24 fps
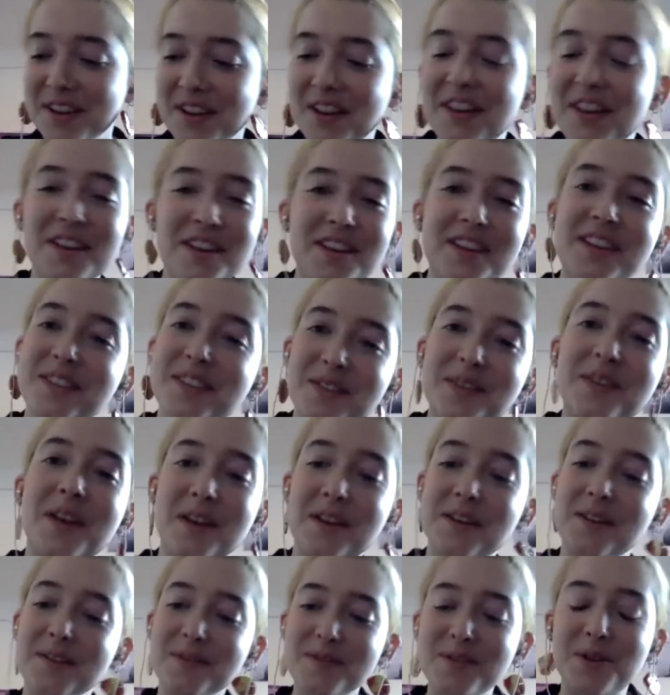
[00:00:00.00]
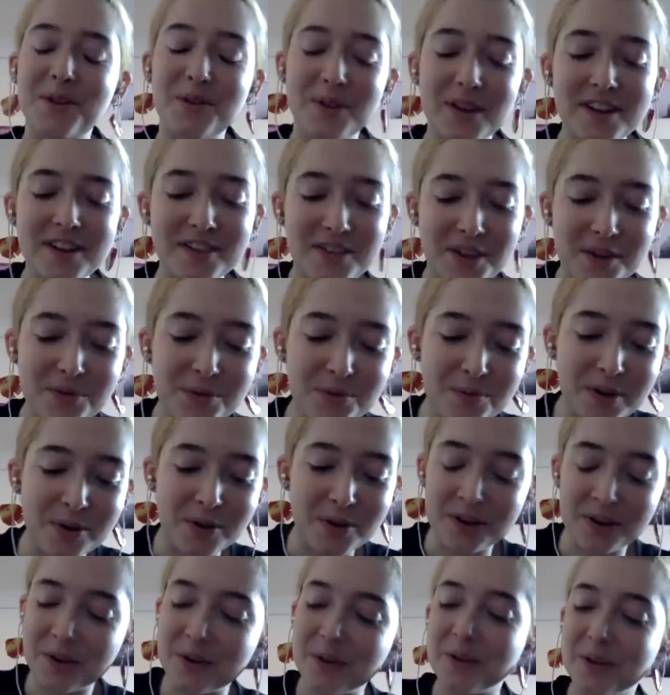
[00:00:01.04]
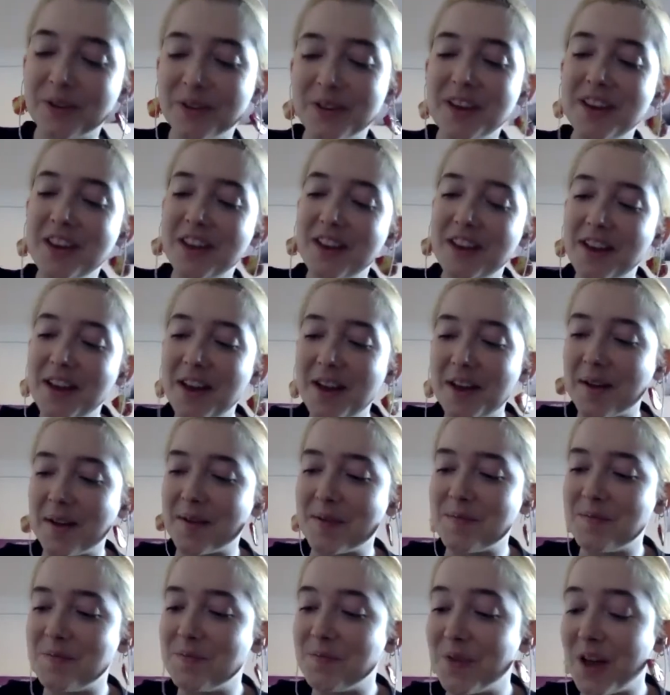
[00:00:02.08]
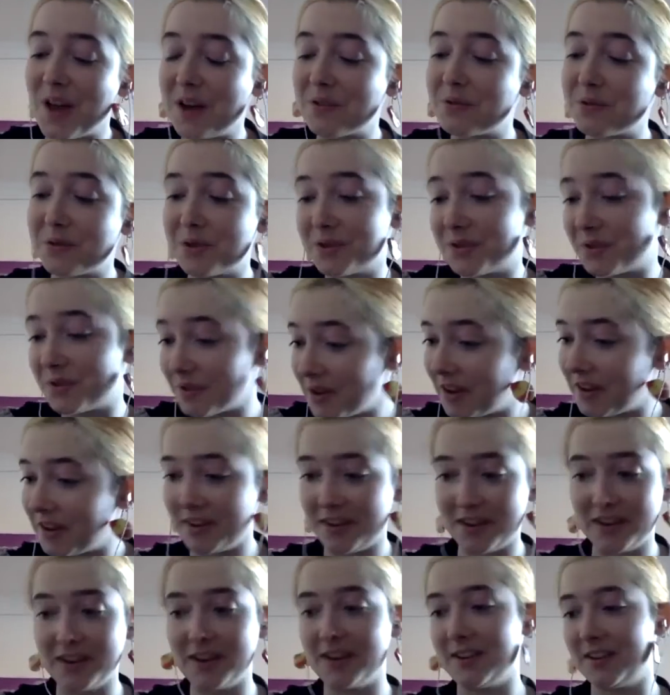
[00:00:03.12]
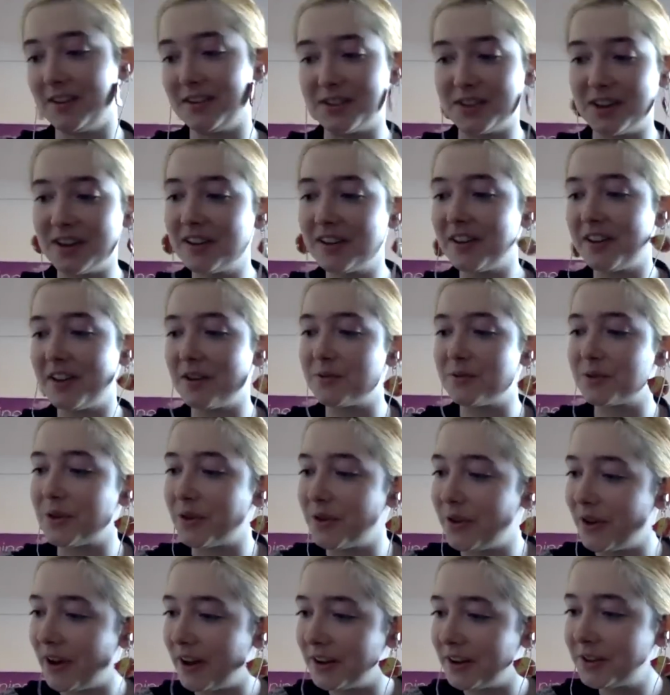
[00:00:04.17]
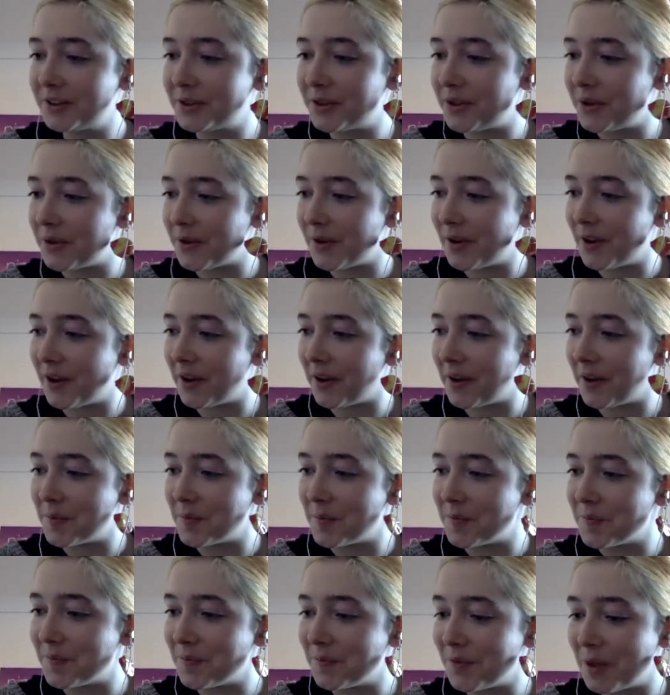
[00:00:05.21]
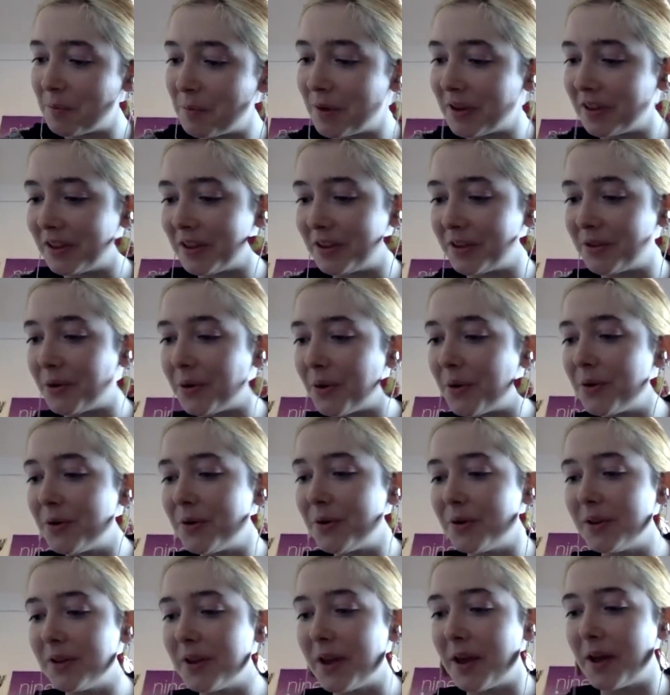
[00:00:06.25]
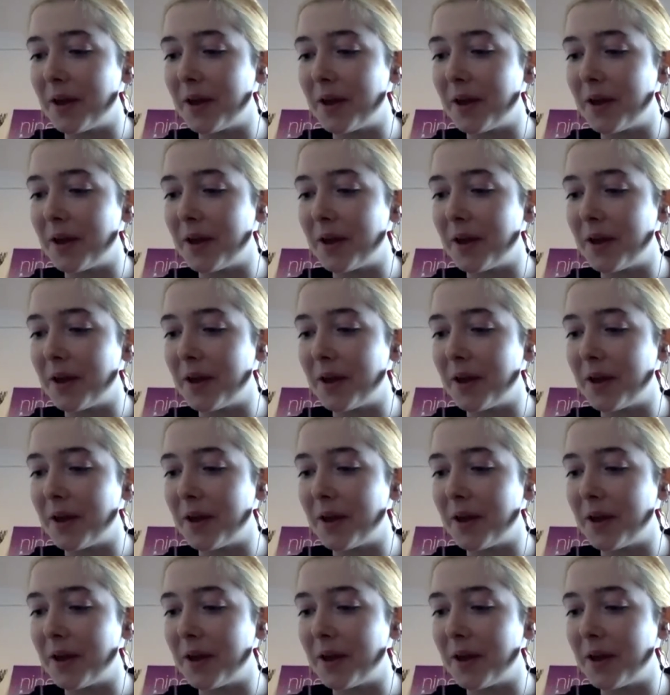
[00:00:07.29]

You're right. That would be quite good. I was going to ask you a bit later on.